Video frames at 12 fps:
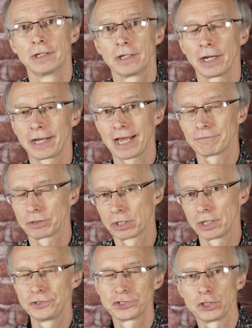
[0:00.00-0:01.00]
and have a
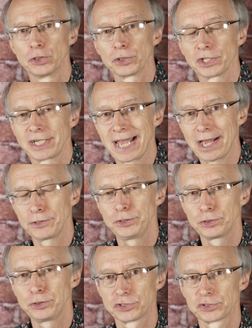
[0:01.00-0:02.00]
closer look at how you
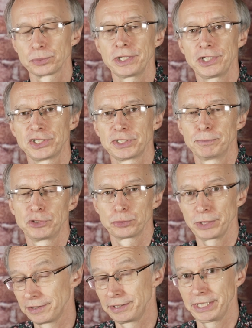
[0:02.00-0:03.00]
can switch
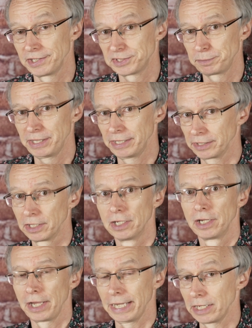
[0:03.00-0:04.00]
between this being
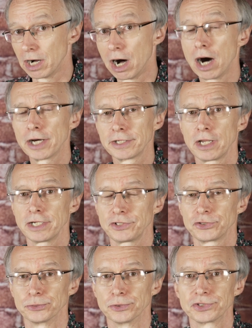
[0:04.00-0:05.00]
a hard light
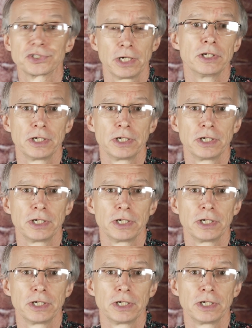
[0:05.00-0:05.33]
source